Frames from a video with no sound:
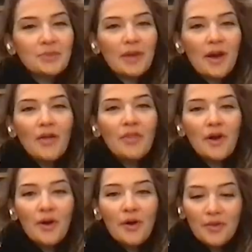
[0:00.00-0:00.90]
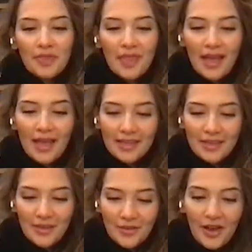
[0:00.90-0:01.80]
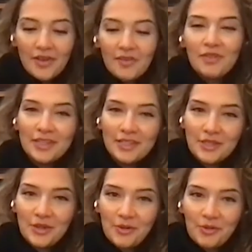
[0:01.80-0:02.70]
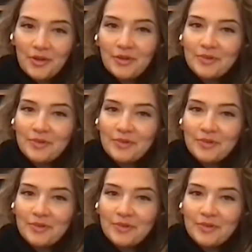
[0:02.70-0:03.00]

a- we all know that you're not a fitness guru.